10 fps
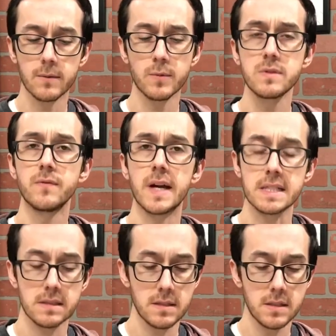was
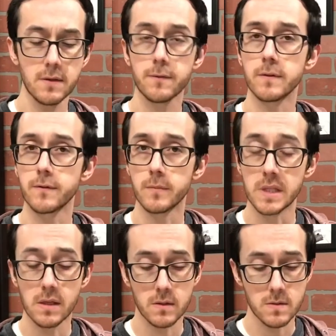vastly different from the
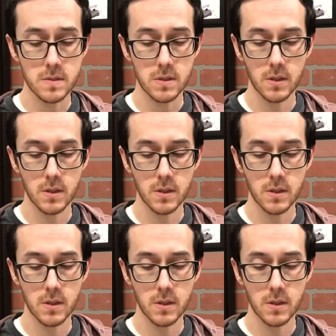others.